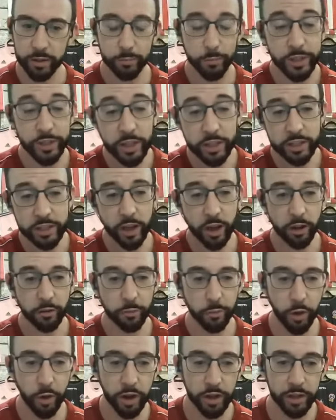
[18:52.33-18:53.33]
We did start
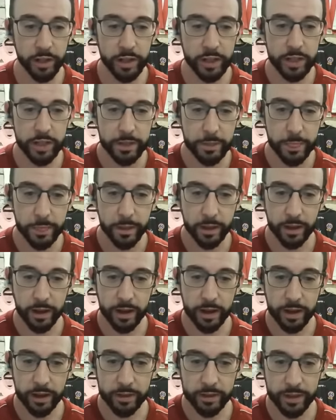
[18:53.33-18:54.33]
off brightly,
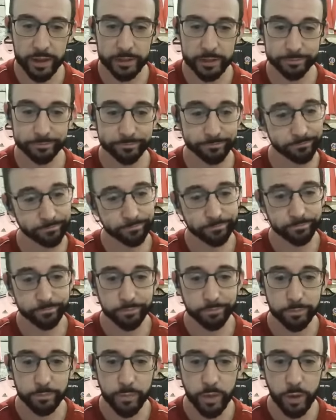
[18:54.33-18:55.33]
and then
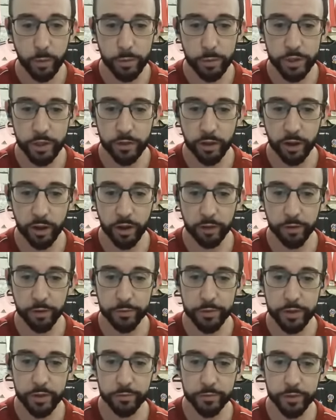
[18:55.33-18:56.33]
we turned the light off
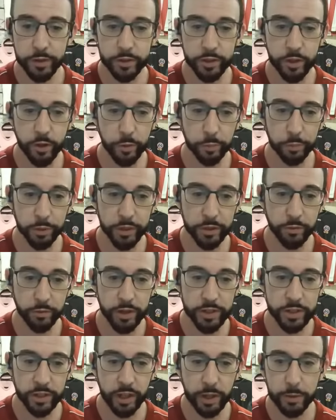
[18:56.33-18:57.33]
after the first goal and played the
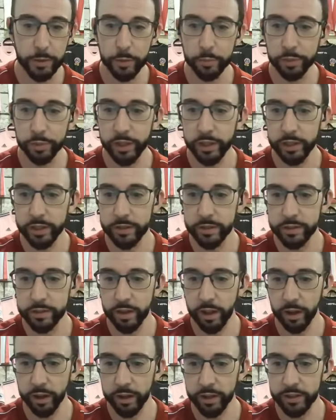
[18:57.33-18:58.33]
rest of the game completely in the
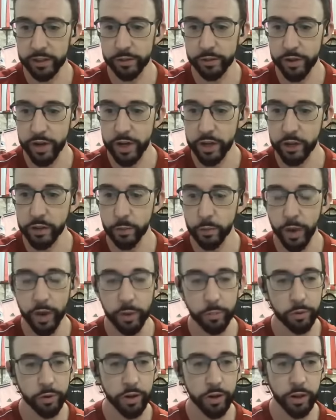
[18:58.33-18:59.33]
dark. Yeah, it's a really good way
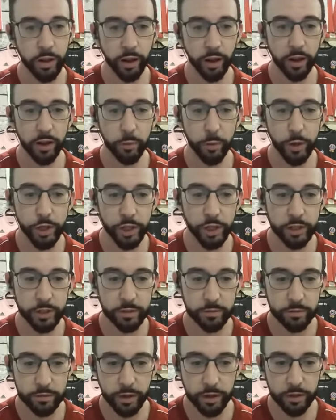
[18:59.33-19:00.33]
of putting it. I kind of wish I'd
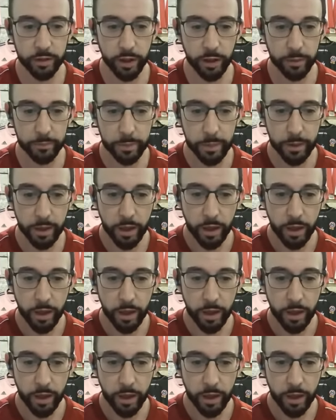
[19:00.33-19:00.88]
said that.